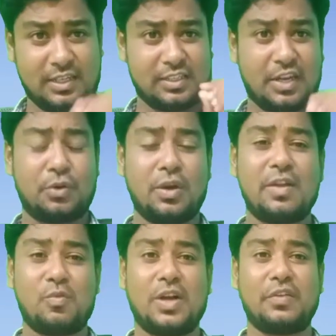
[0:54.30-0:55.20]

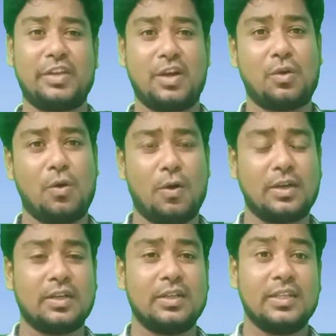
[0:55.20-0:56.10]
circular what we have
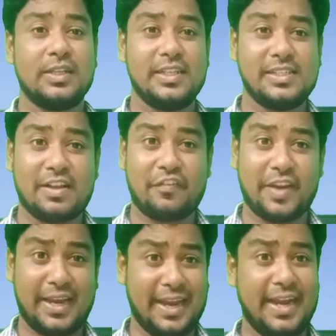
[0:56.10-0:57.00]
got is
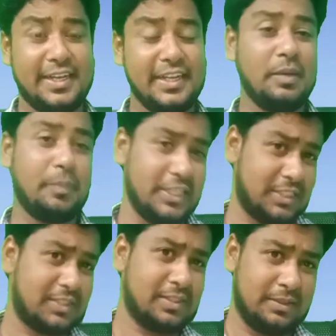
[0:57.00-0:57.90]
of 18
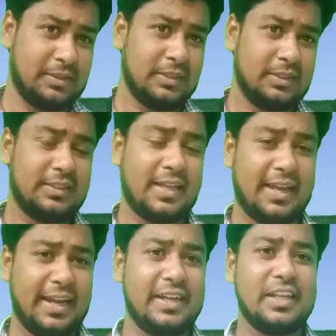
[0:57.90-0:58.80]
pages.
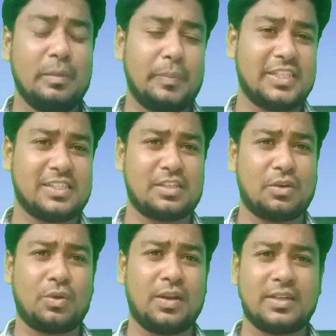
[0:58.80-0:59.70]
The 18 pages
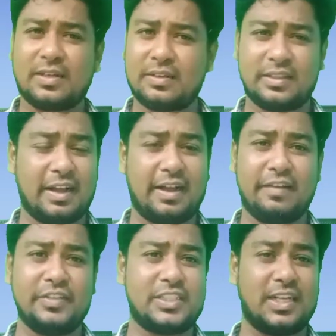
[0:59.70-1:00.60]
circular
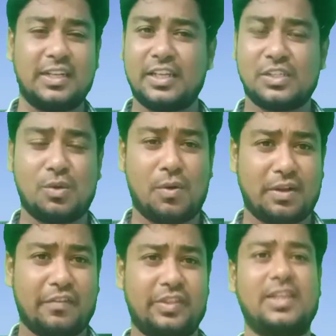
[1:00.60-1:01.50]
which contains
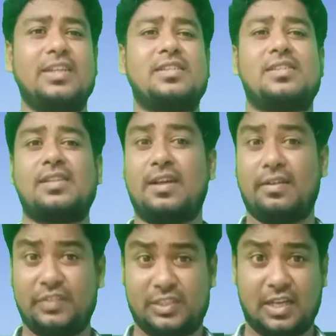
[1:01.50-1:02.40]
lot of things
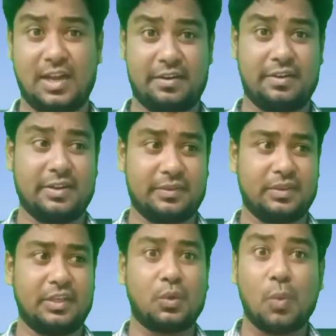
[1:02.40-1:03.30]
which are
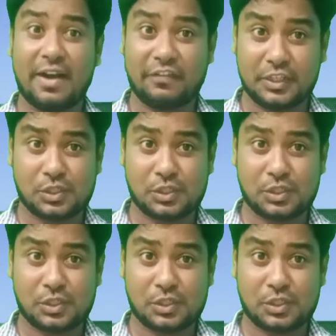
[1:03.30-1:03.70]
required for the